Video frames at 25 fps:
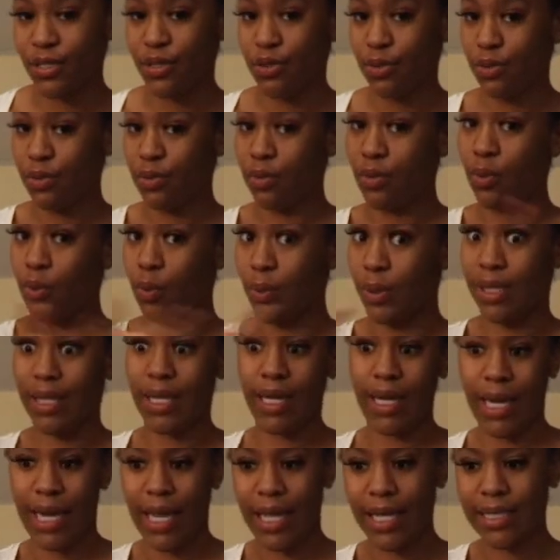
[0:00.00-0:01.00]
you with
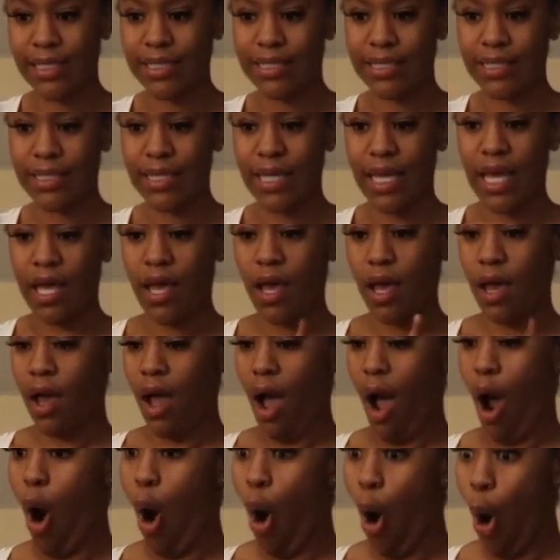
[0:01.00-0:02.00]
the next.
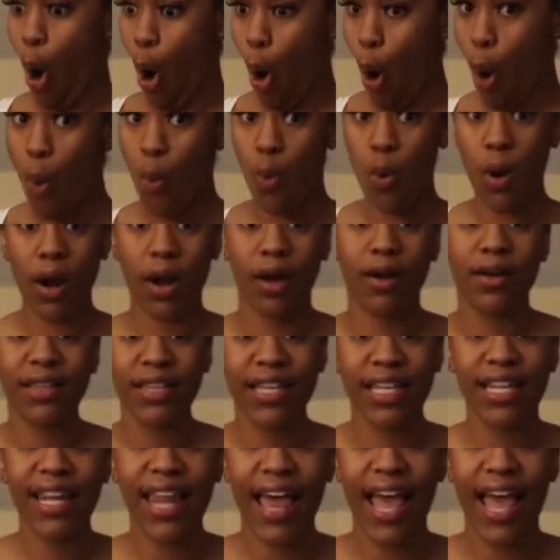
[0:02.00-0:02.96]
We're on the